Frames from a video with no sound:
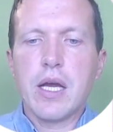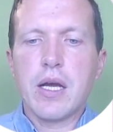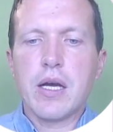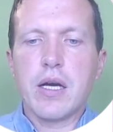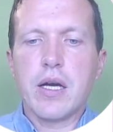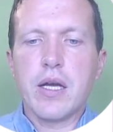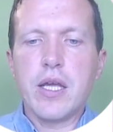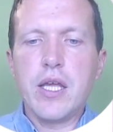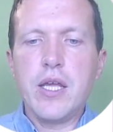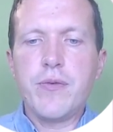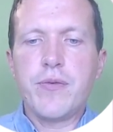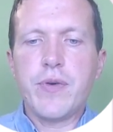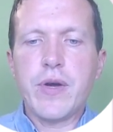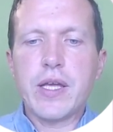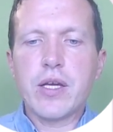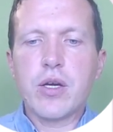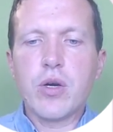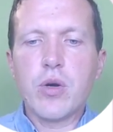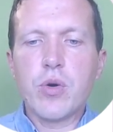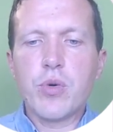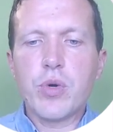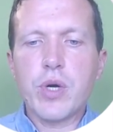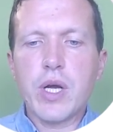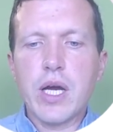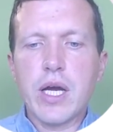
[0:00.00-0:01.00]
If I
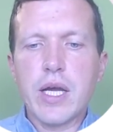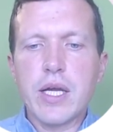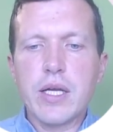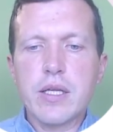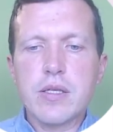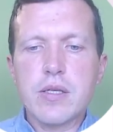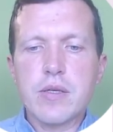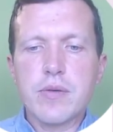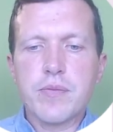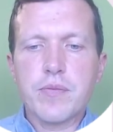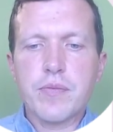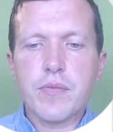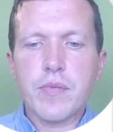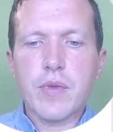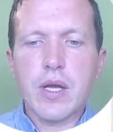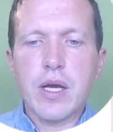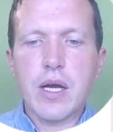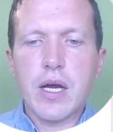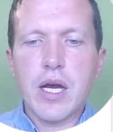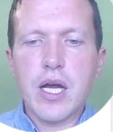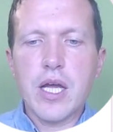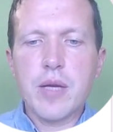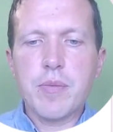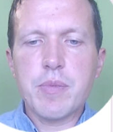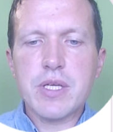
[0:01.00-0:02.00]
go right,
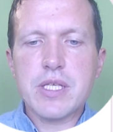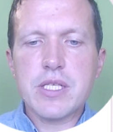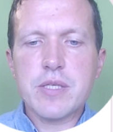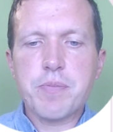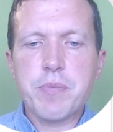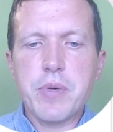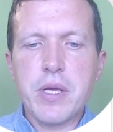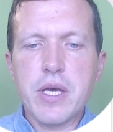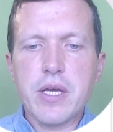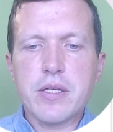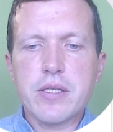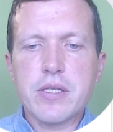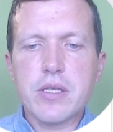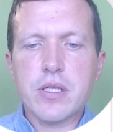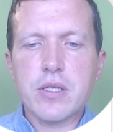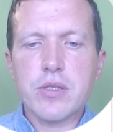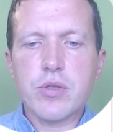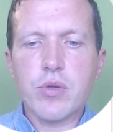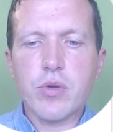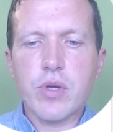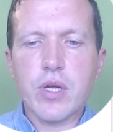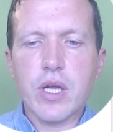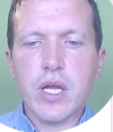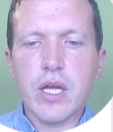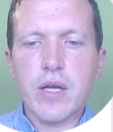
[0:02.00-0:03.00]
I'm expecting
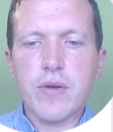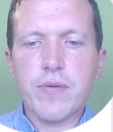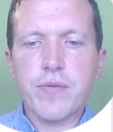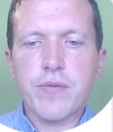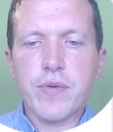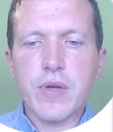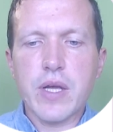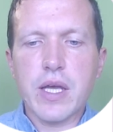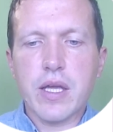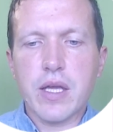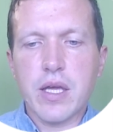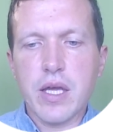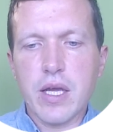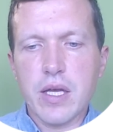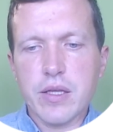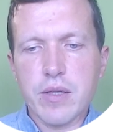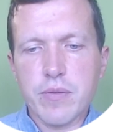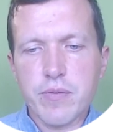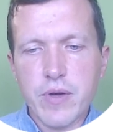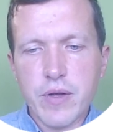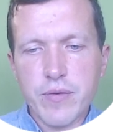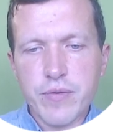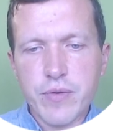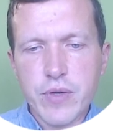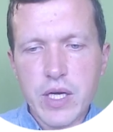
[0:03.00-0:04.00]
to have again
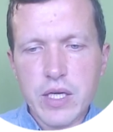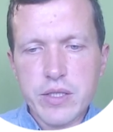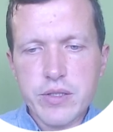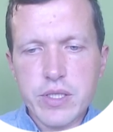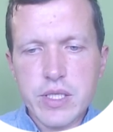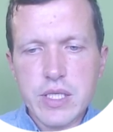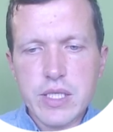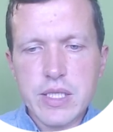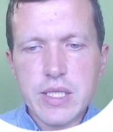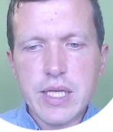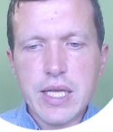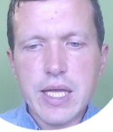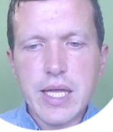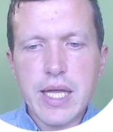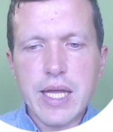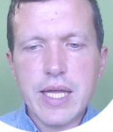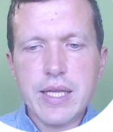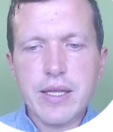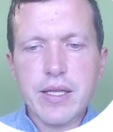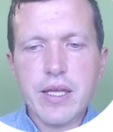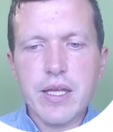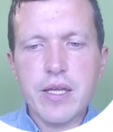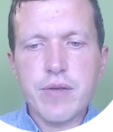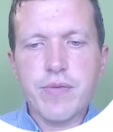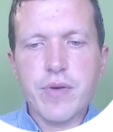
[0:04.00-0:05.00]
500,
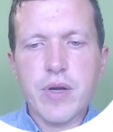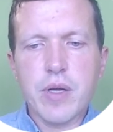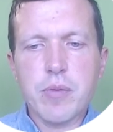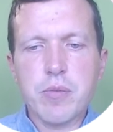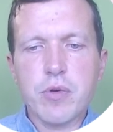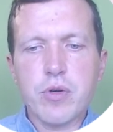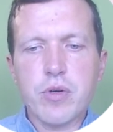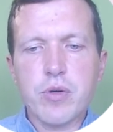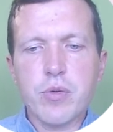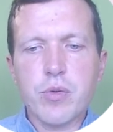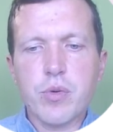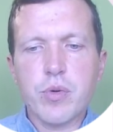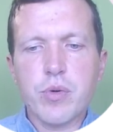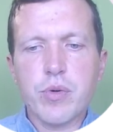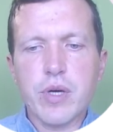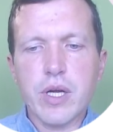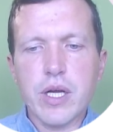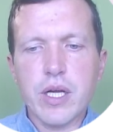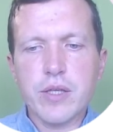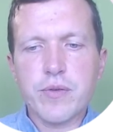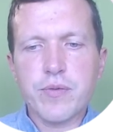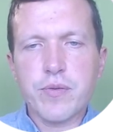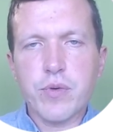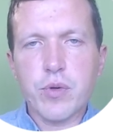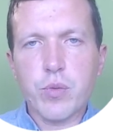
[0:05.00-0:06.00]
and if I'm going
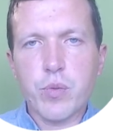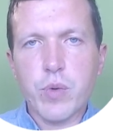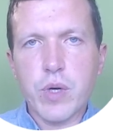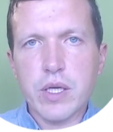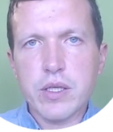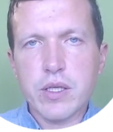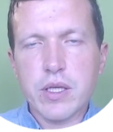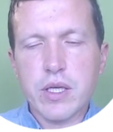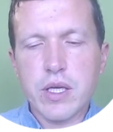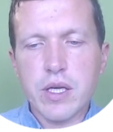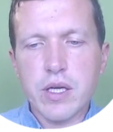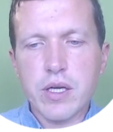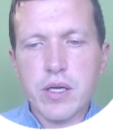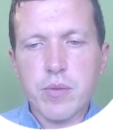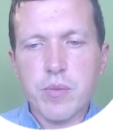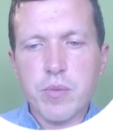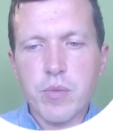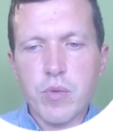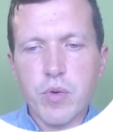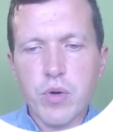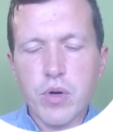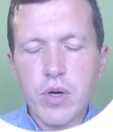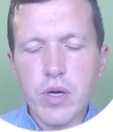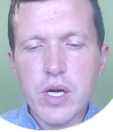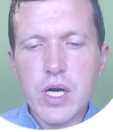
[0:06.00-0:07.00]
right for 1 year
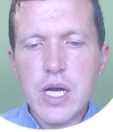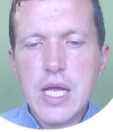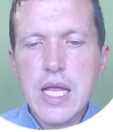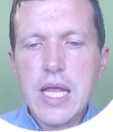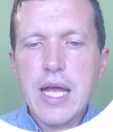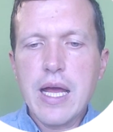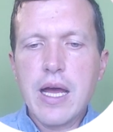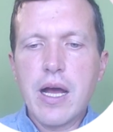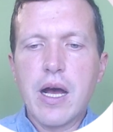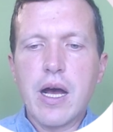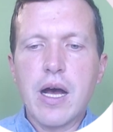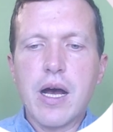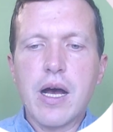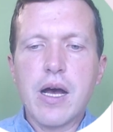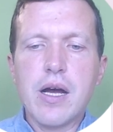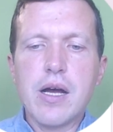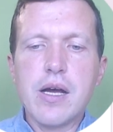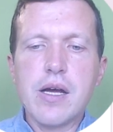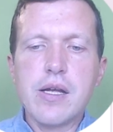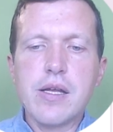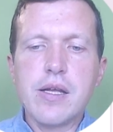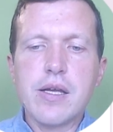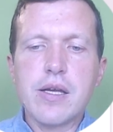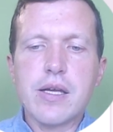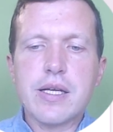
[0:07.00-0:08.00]
more,
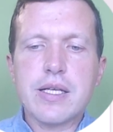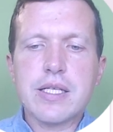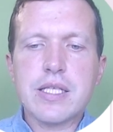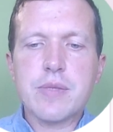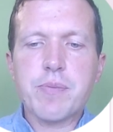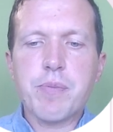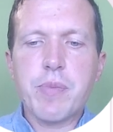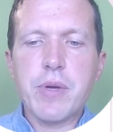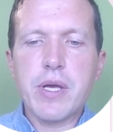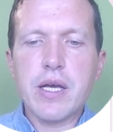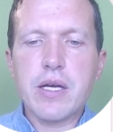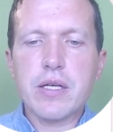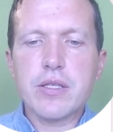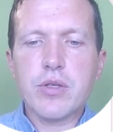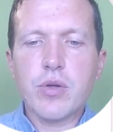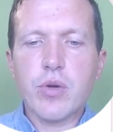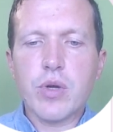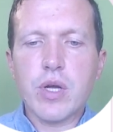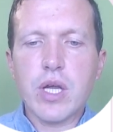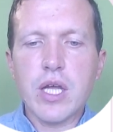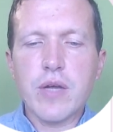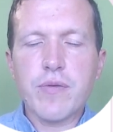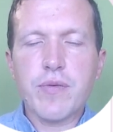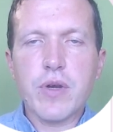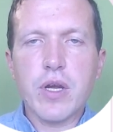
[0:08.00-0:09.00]
I expect to
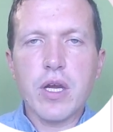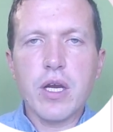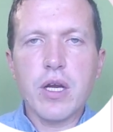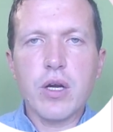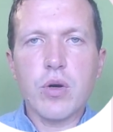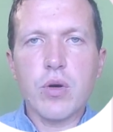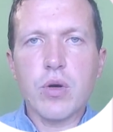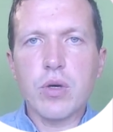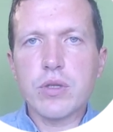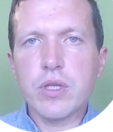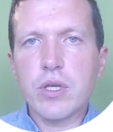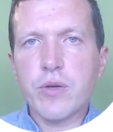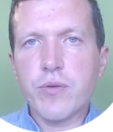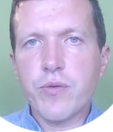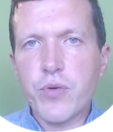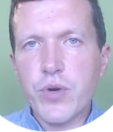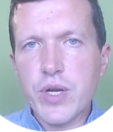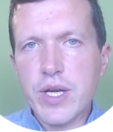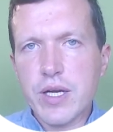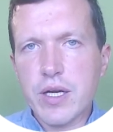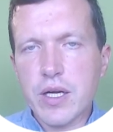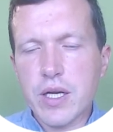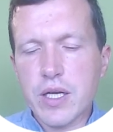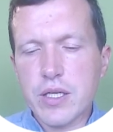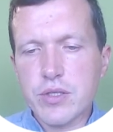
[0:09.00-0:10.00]
have here only
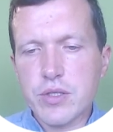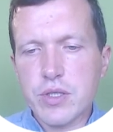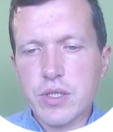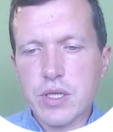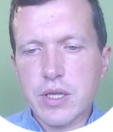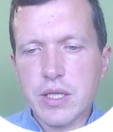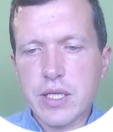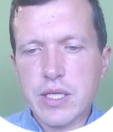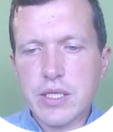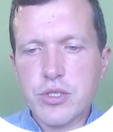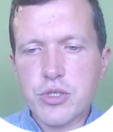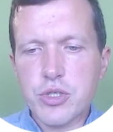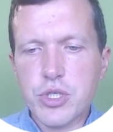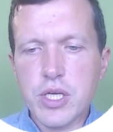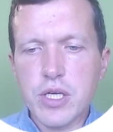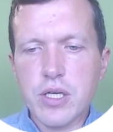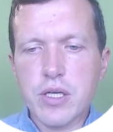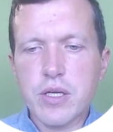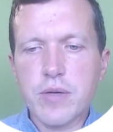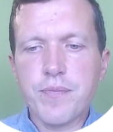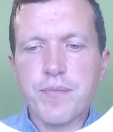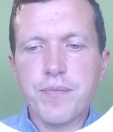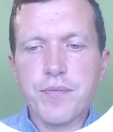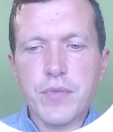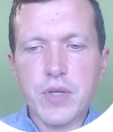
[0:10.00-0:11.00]
300. Let's
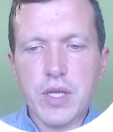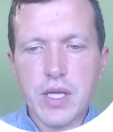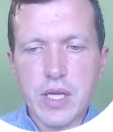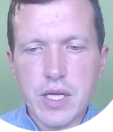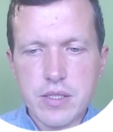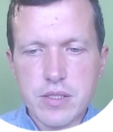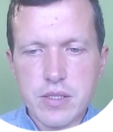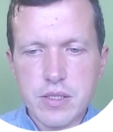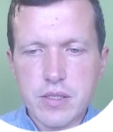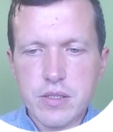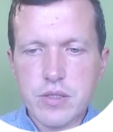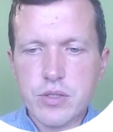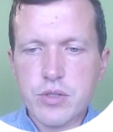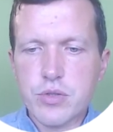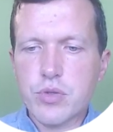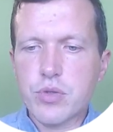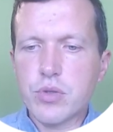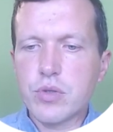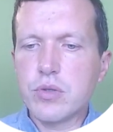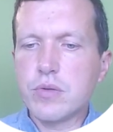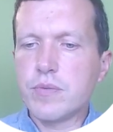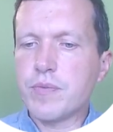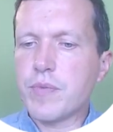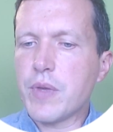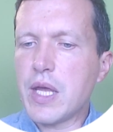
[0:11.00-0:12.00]
check. Yes, it's
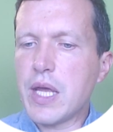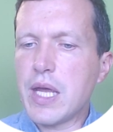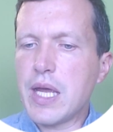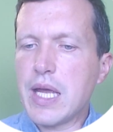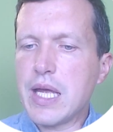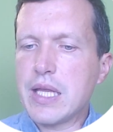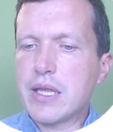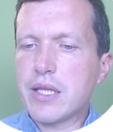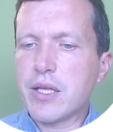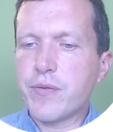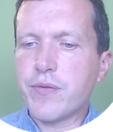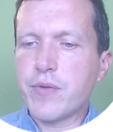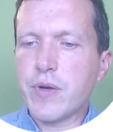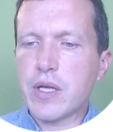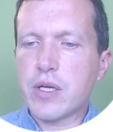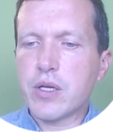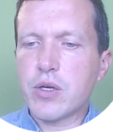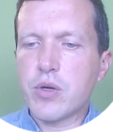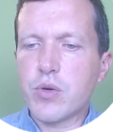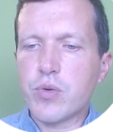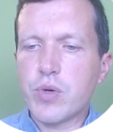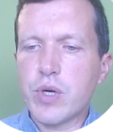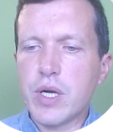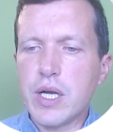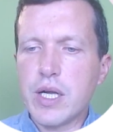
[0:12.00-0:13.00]
true. And if I
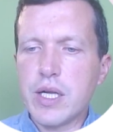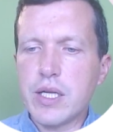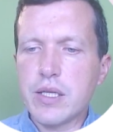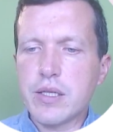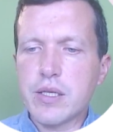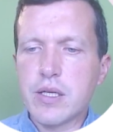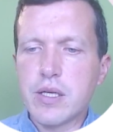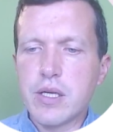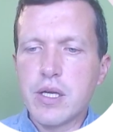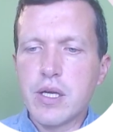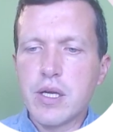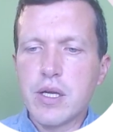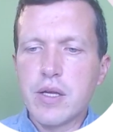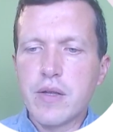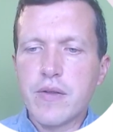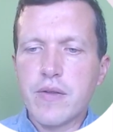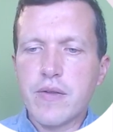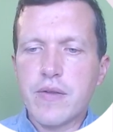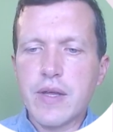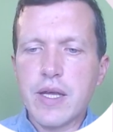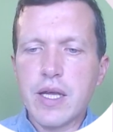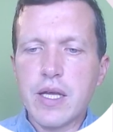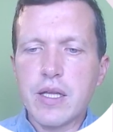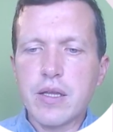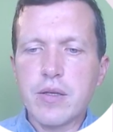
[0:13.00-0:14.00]
go right,
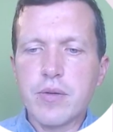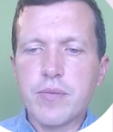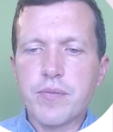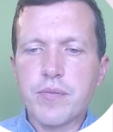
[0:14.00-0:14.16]
then